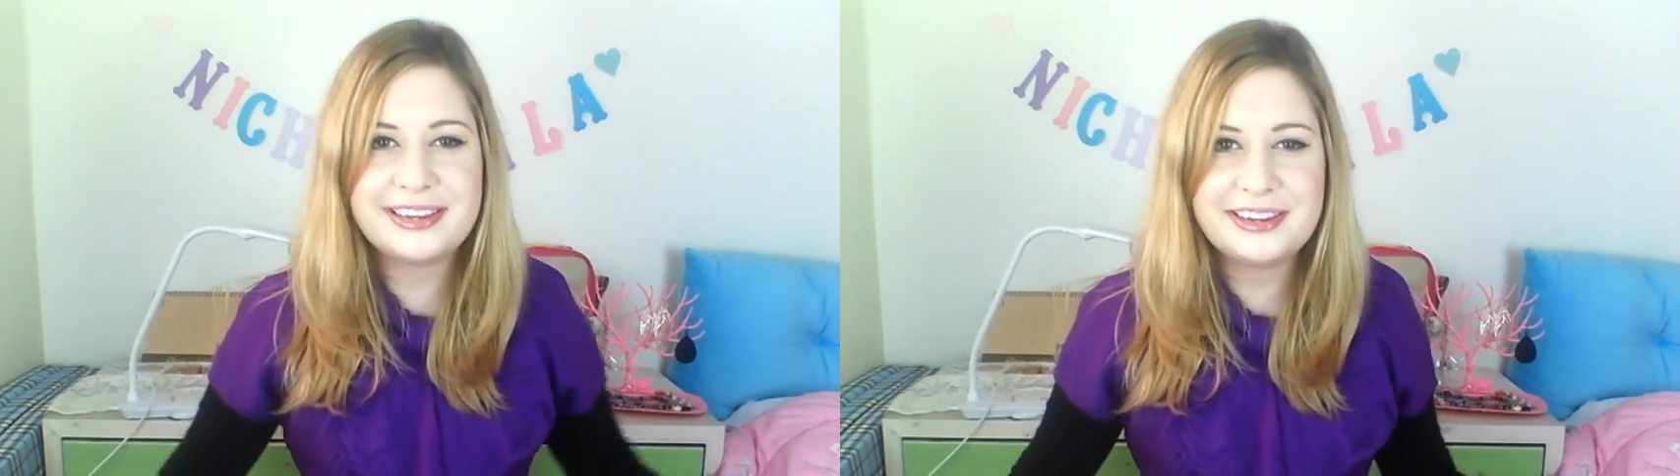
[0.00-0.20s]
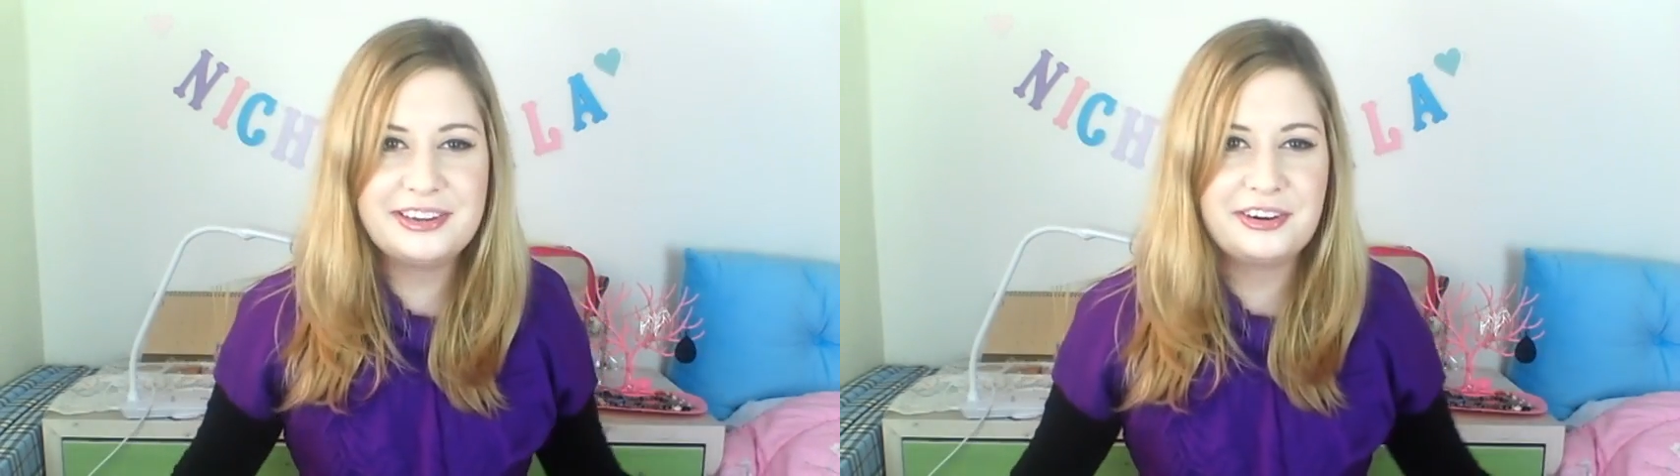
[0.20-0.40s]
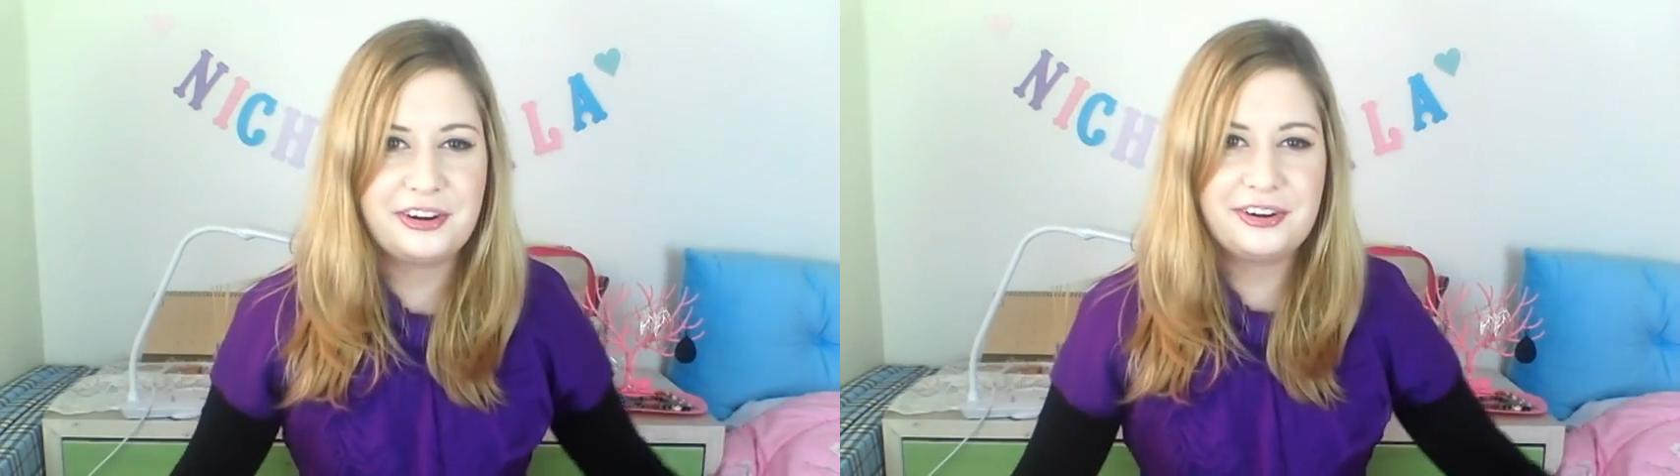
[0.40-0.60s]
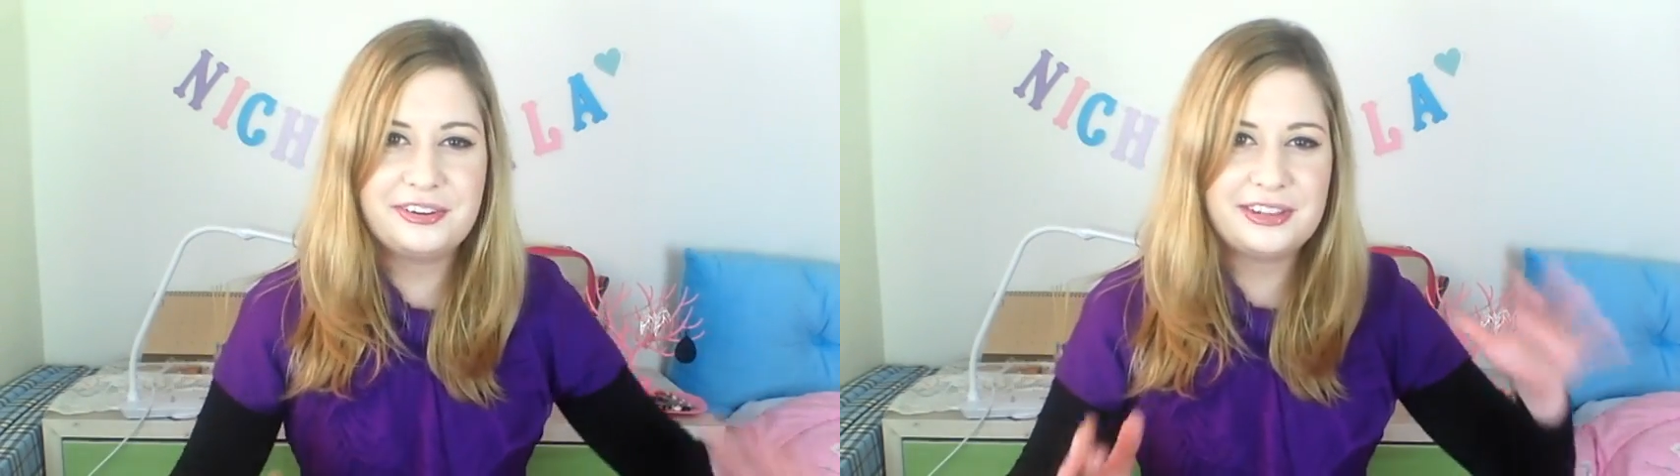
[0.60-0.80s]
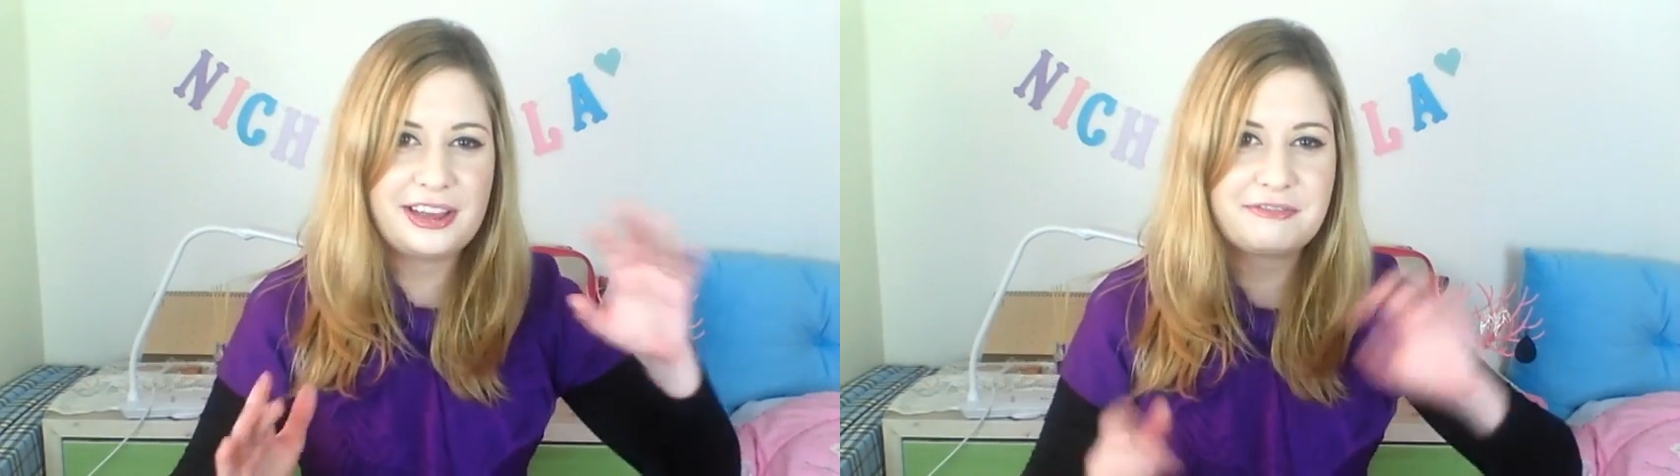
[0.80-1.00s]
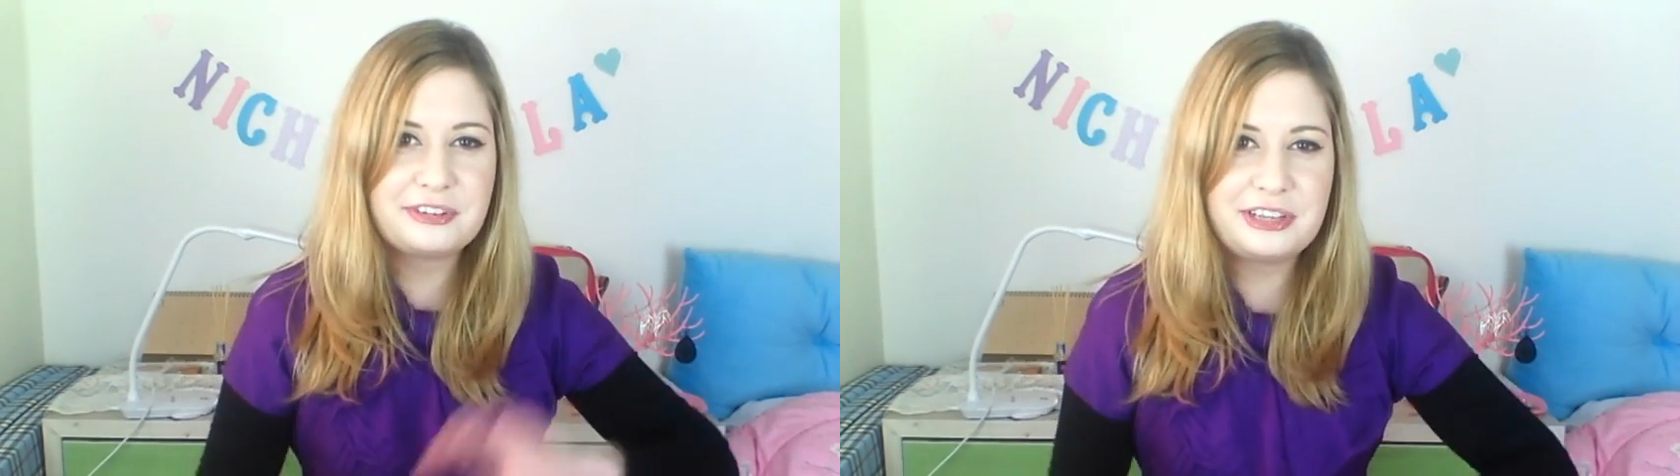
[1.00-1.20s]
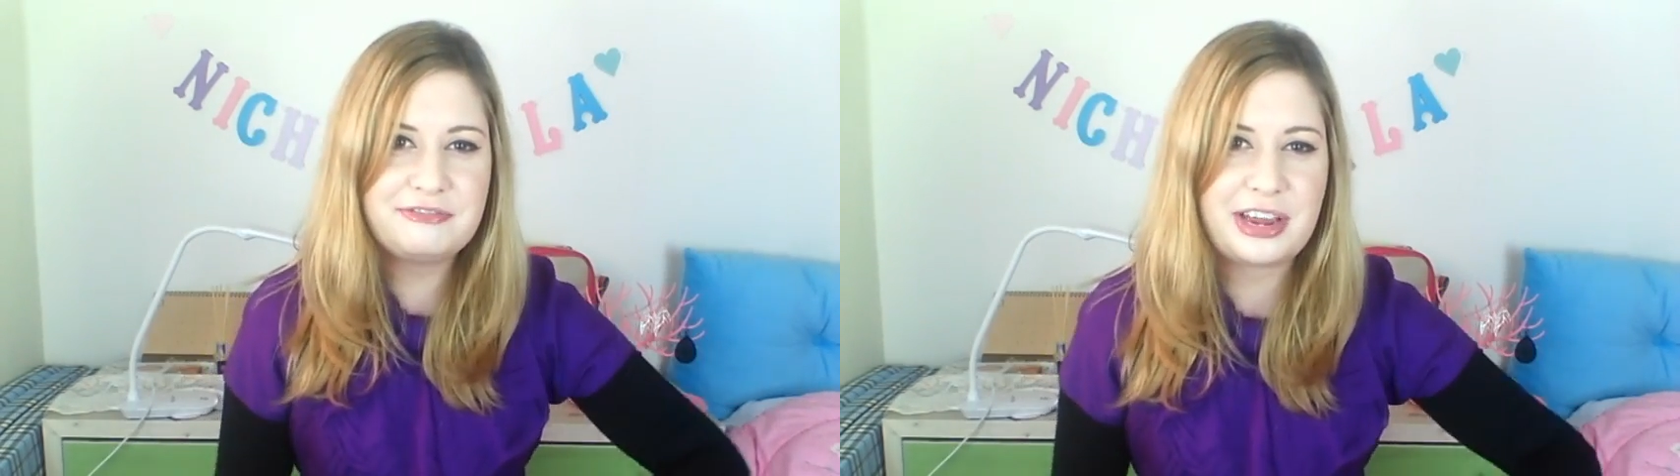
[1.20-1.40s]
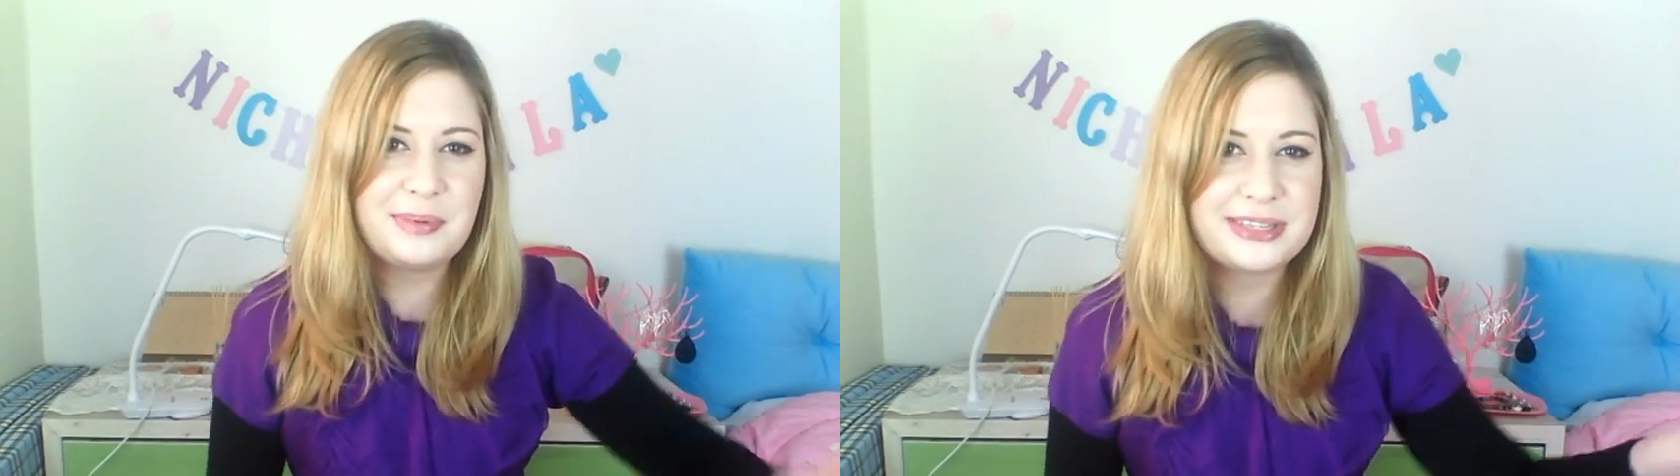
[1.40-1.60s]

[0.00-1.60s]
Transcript: you know, like really famous